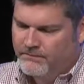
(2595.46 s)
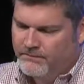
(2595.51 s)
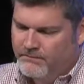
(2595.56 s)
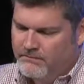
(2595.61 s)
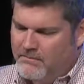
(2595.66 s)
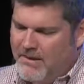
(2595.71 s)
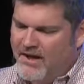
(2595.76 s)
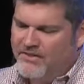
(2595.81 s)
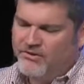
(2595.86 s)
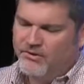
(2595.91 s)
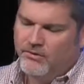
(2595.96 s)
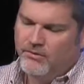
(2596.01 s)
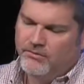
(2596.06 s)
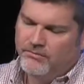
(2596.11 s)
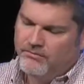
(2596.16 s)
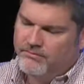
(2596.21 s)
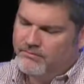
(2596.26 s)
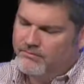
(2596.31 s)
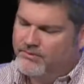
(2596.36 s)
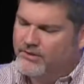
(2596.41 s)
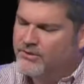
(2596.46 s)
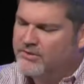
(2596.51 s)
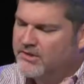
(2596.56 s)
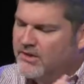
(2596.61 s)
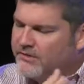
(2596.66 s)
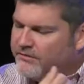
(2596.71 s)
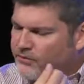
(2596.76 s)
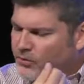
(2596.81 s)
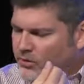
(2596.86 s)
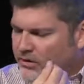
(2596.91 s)
Matthew
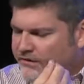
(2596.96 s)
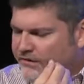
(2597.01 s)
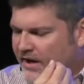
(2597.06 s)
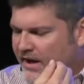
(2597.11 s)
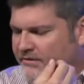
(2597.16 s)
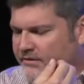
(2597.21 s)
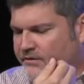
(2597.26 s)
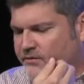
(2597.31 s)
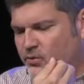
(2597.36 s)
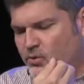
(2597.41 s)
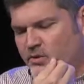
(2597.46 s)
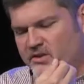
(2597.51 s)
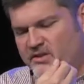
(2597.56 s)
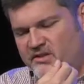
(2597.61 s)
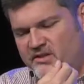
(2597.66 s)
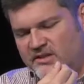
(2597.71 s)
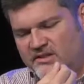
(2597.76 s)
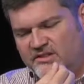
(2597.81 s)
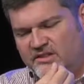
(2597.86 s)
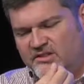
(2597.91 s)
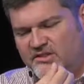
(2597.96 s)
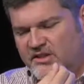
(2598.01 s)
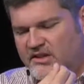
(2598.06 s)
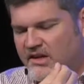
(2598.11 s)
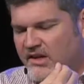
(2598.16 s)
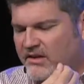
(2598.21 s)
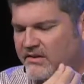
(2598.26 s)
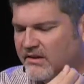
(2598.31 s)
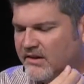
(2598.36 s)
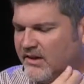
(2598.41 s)
13, 45 and 46 says,
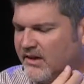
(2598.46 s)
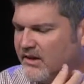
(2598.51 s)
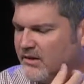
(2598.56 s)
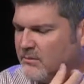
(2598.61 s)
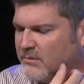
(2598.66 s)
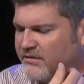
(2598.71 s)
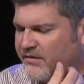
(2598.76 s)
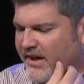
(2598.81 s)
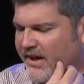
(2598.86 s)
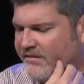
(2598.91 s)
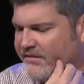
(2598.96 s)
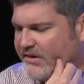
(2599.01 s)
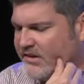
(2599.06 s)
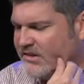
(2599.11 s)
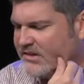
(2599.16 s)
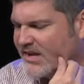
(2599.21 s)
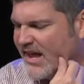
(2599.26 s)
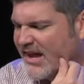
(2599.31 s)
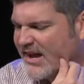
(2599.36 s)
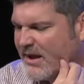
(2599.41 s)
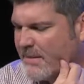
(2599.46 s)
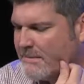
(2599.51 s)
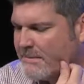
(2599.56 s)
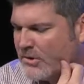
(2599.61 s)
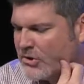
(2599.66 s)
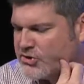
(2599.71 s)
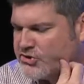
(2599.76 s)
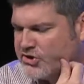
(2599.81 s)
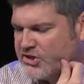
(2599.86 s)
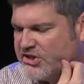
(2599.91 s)
Again, the kingdom of heaven is like a
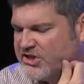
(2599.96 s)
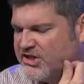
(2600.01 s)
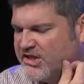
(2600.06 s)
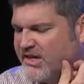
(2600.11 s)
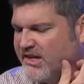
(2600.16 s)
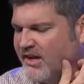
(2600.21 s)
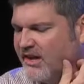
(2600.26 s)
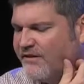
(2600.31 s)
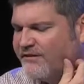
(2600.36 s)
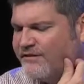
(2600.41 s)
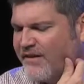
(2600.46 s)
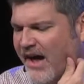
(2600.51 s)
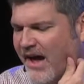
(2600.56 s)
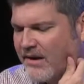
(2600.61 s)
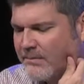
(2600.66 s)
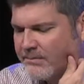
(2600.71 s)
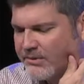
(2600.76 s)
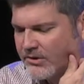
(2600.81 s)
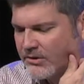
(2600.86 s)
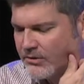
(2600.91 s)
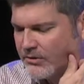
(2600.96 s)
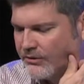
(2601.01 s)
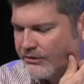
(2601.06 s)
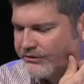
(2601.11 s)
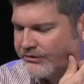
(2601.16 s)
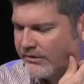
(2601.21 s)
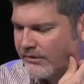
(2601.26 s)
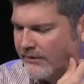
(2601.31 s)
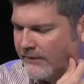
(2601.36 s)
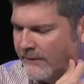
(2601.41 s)
merchant seeking fine
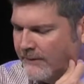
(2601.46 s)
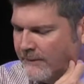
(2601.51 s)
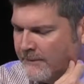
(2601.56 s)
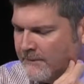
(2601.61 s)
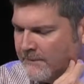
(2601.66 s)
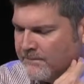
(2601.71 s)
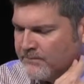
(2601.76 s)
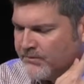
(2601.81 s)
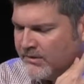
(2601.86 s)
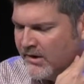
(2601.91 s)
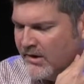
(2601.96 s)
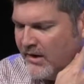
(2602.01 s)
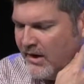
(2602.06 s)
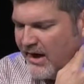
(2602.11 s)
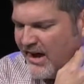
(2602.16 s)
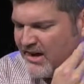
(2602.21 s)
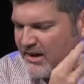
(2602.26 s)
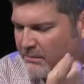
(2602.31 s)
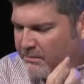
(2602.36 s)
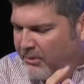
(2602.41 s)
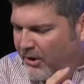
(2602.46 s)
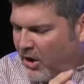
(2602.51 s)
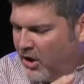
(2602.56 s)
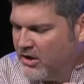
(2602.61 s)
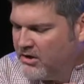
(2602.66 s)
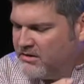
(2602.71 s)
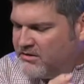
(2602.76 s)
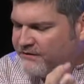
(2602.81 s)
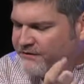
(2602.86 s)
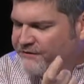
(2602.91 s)
pearls. And
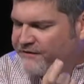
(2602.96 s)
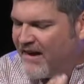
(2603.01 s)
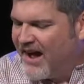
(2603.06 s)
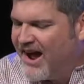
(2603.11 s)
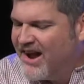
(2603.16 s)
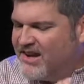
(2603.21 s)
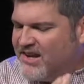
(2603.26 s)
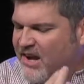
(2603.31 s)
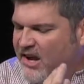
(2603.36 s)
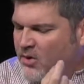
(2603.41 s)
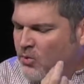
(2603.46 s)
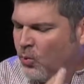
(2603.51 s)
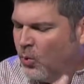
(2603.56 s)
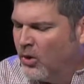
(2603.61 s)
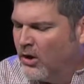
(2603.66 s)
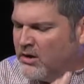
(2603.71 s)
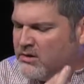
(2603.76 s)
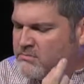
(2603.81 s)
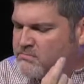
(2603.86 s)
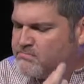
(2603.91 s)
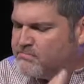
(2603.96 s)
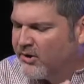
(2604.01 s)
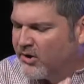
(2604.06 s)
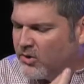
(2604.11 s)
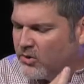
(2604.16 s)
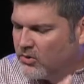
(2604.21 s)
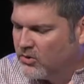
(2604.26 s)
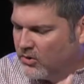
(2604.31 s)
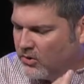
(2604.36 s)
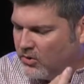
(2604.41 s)
upon finding one
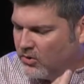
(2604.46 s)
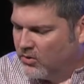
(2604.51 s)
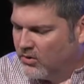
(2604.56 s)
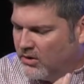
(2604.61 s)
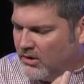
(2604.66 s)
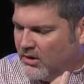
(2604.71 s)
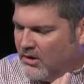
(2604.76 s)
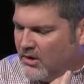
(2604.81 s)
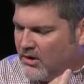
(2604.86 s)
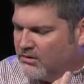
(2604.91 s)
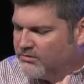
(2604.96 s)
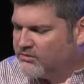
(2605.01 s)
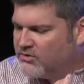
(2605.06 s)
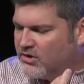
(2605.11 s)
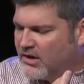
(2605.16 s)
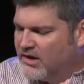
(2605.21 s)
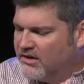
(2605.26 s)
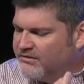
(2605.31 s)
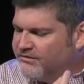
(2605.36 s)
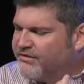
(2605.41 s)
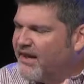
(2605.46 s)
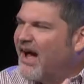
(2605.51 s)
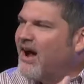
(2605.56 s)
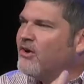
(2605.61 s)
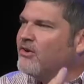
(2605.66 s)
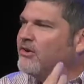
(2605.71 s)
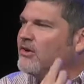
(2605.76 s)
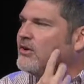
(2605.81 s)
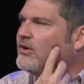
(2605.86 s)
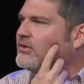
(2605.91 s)
pearl of great
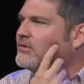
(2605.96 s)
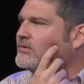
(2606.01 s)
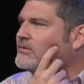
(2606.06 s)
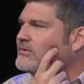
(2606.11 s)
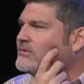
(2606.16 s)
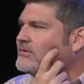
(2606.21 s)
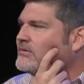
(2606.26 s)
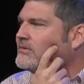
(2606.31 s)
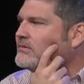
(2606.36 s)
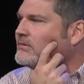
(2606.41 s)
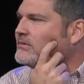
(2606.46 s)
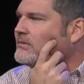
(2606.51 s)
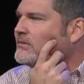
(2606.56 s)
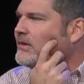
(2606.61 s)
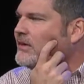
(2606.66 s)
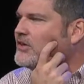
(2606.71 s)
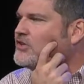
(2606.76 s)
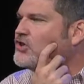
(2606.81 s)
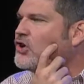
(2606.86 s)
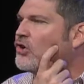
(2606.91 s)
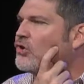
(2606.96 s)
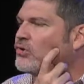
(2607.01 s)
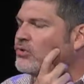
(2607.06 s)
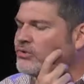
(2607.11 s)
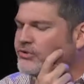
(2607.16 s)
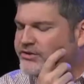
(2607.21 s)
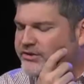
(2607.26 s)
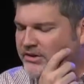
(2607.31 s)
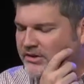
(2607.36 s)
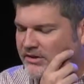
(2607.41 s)
value, eternal
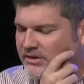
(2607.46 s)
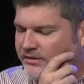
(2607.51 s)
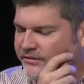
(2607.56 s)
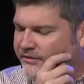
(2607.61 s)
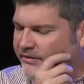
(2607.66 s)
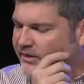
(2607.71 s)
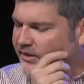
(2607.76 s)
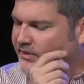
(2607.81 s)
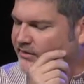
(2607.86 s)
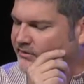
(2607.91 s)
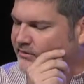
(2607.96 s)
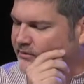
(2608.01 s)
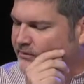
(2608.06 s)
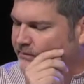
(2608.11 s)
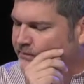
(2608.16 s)
significance,